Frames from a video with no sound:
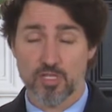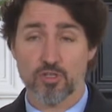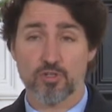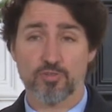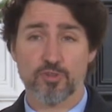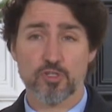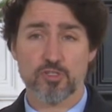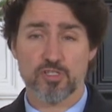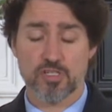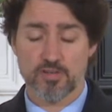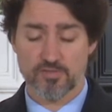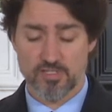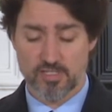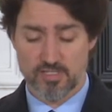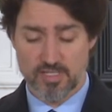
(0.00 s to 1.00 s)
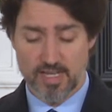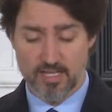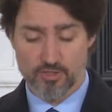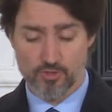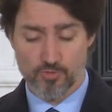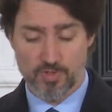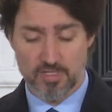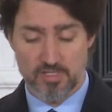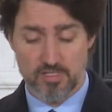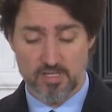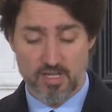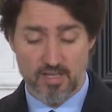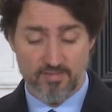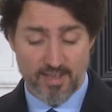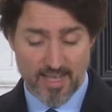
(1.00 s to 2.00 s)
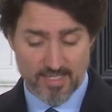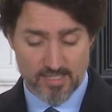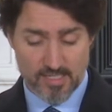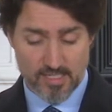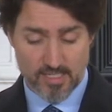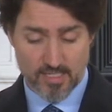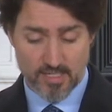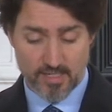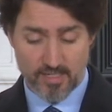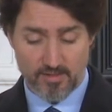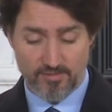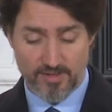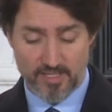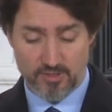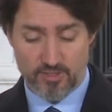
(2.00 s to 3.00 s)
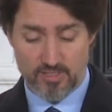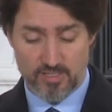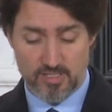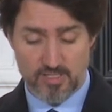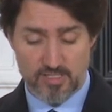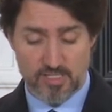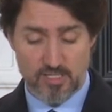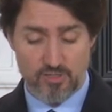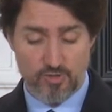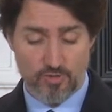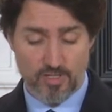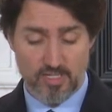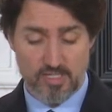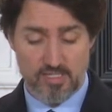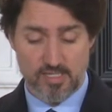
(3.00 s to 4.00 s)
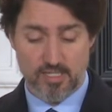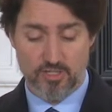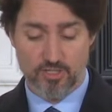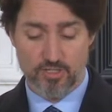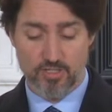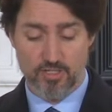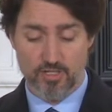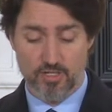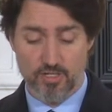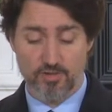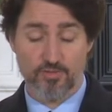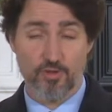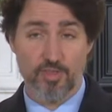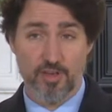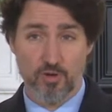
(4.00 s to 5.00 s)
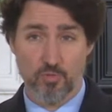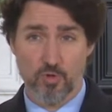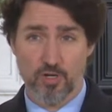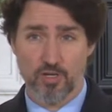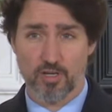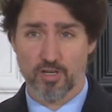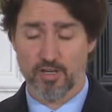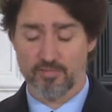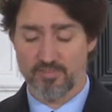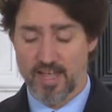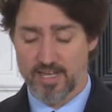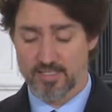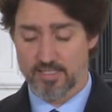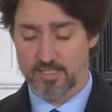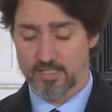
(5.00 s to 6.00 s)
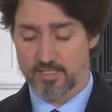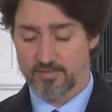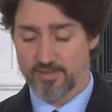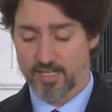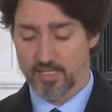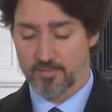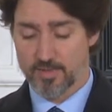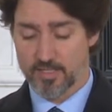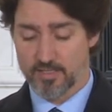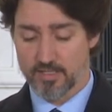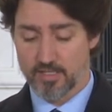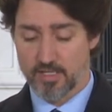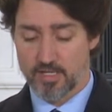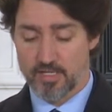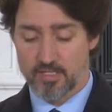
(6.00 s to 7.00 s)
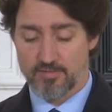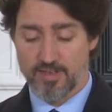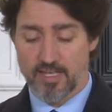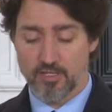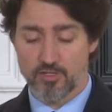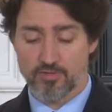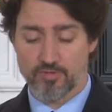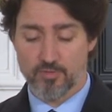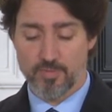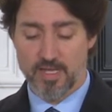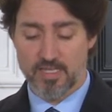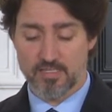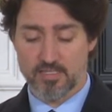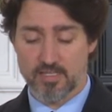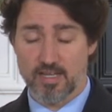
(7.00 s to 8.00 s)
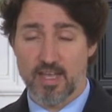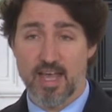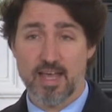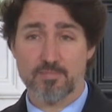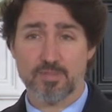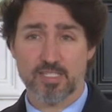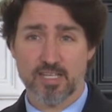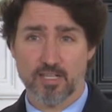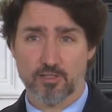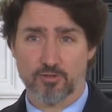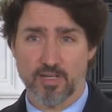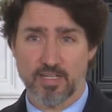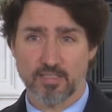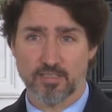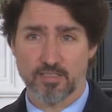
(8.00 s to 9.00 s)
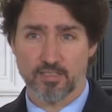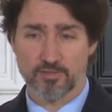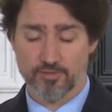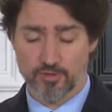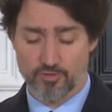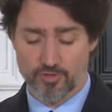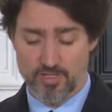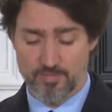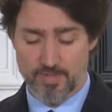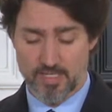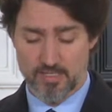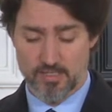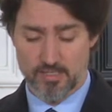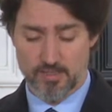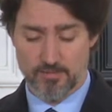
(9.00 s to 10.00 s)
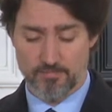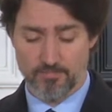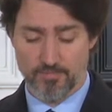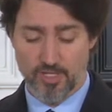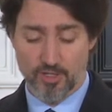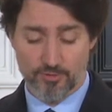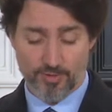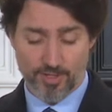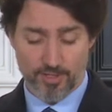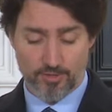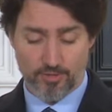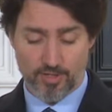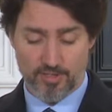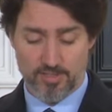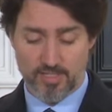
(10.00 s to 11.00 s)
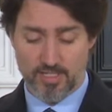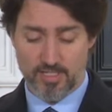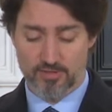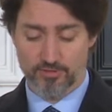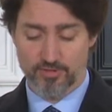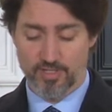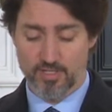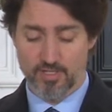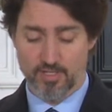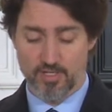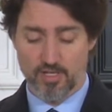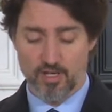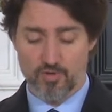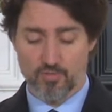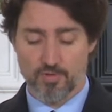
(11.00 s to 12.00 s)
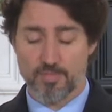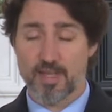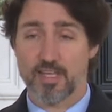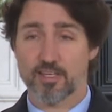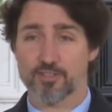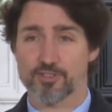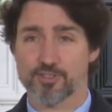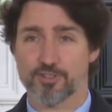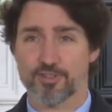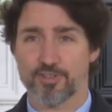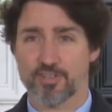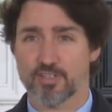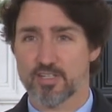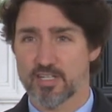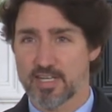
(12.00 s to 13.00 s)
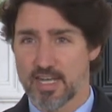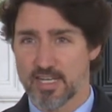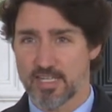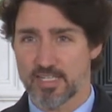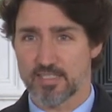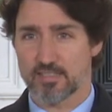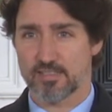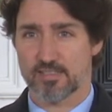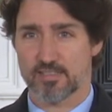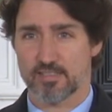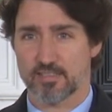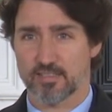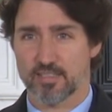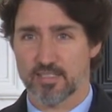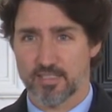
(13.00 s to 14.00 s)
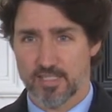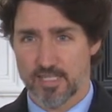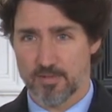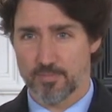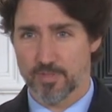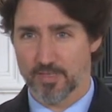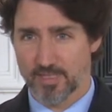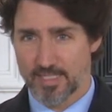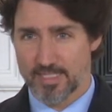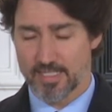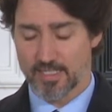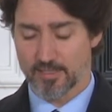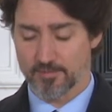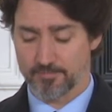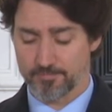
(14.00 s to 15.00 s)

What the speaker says: University of Saskatchewan's Vaccine and Infectious Disease Organization for their work on vaccine development to Vancouver-based AbCellera for treatments. Right across the country, we're making sure that Canadians can keep leading.